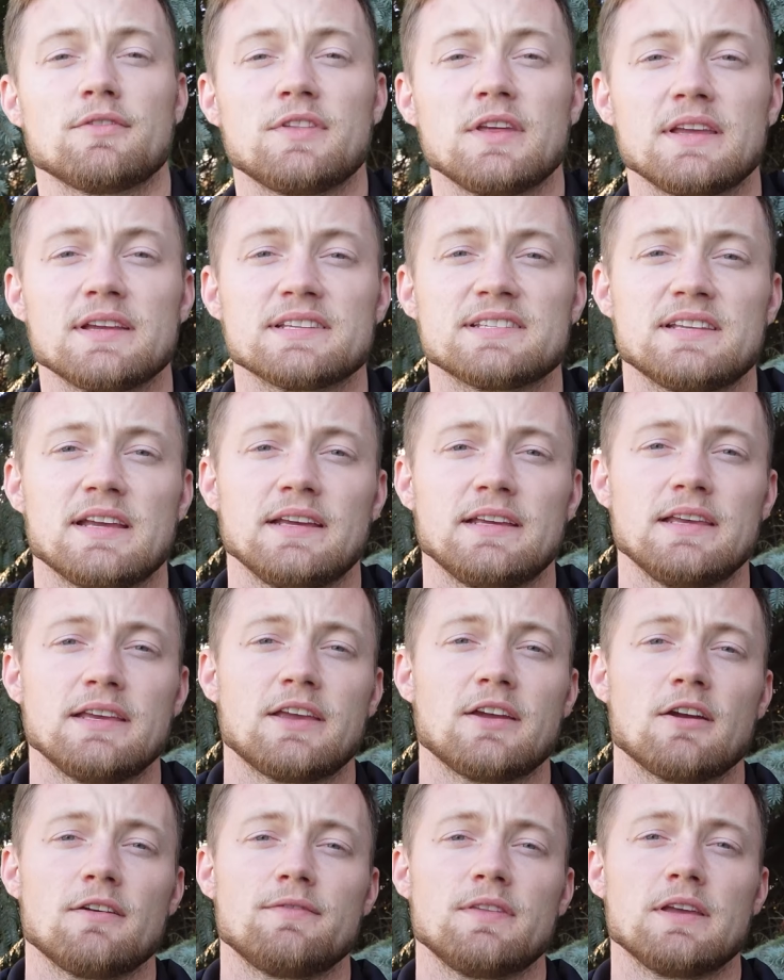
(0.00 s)
thing is taking
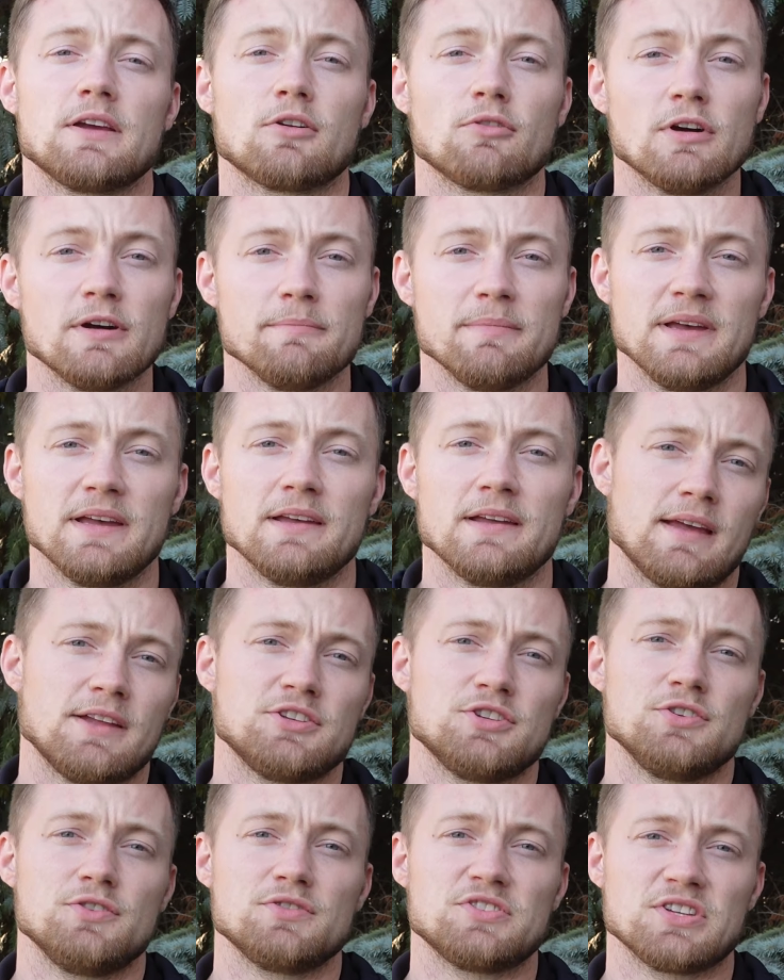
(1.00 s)
care of the equipment
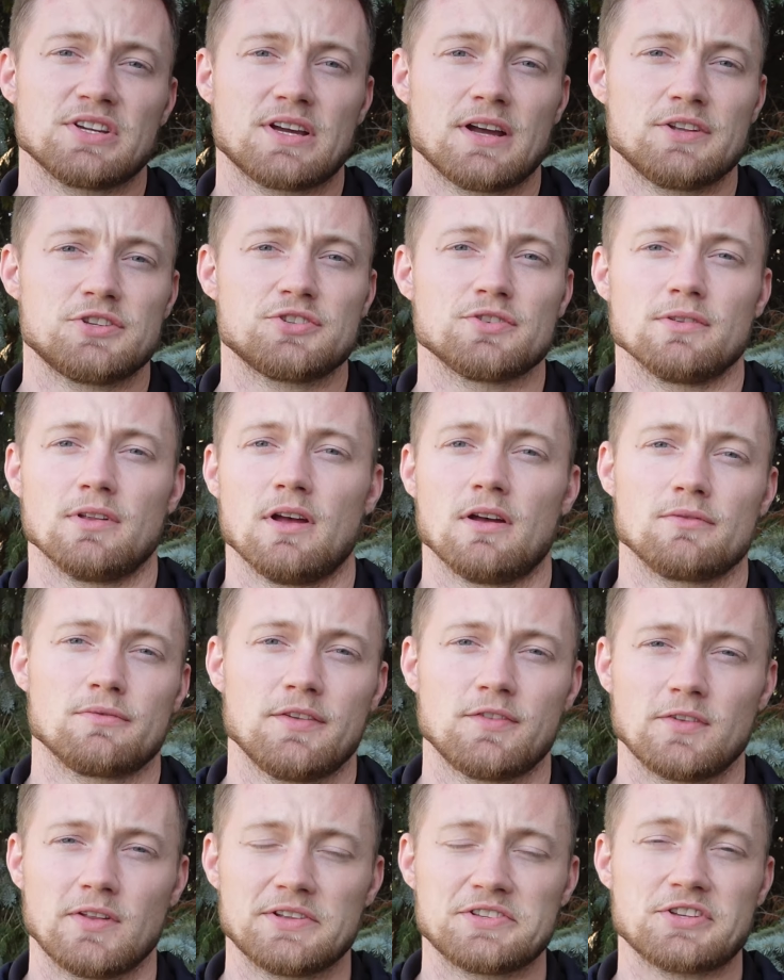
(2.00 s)
that you use to cut your
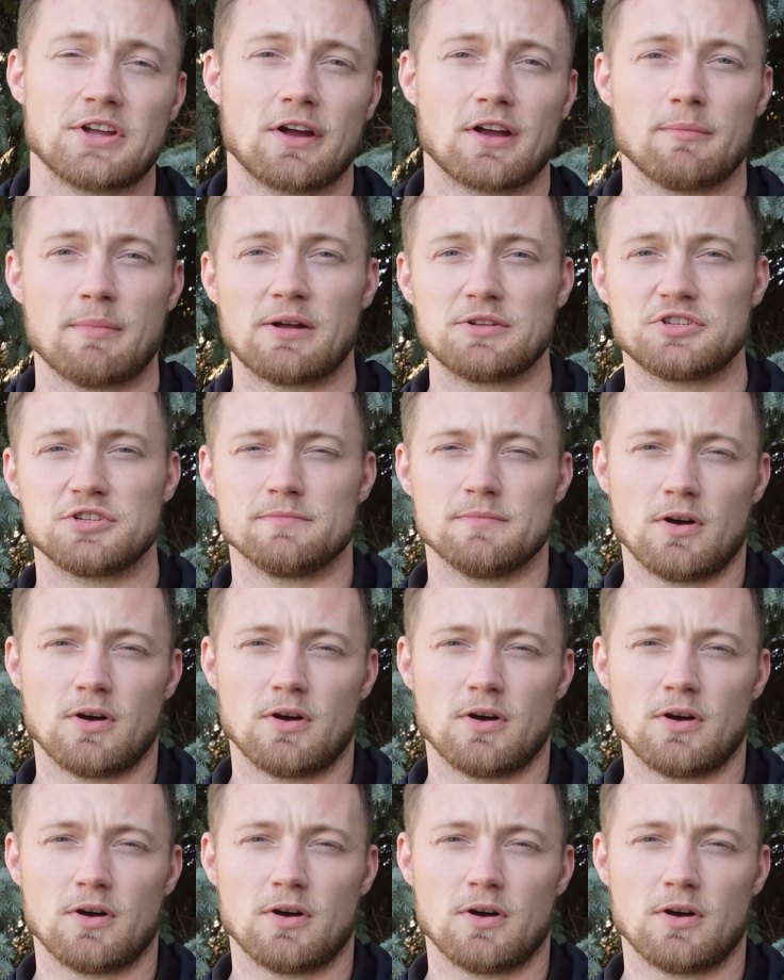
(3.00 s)
lawn. So let's talk about your